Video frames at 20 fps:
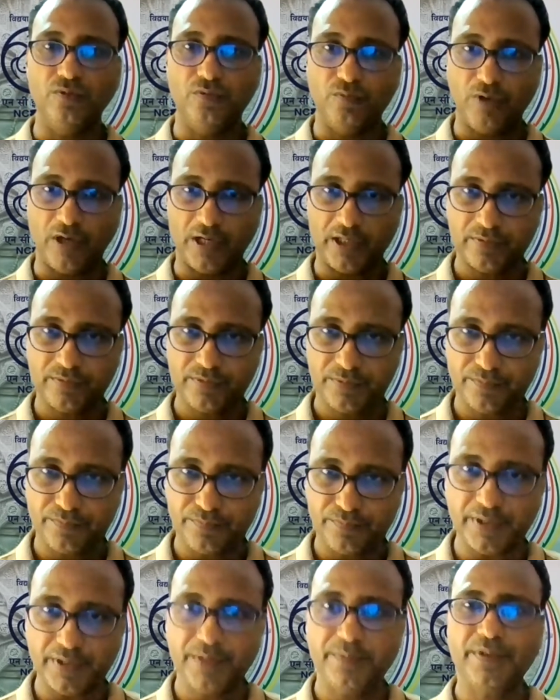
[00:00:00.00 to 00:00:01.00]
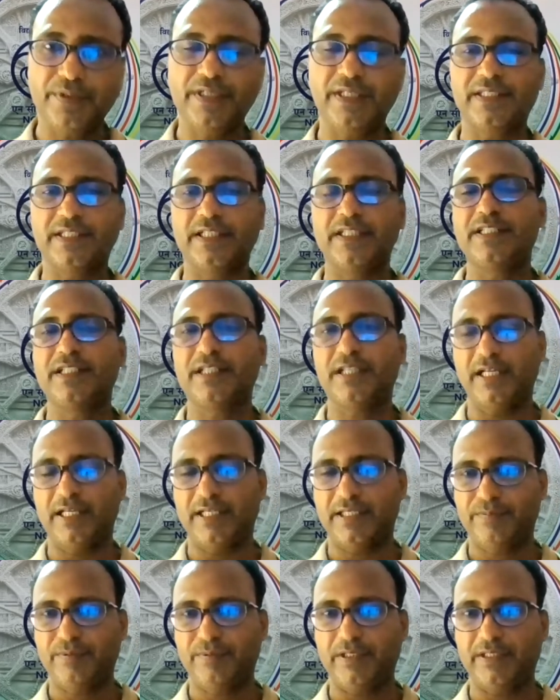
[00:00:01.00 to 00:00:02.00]
One of the very essential
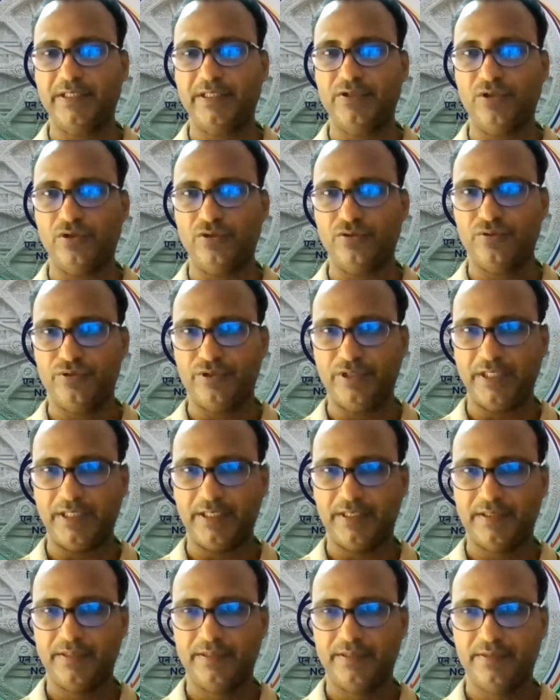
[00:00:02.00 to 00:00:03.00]
aspect is also there.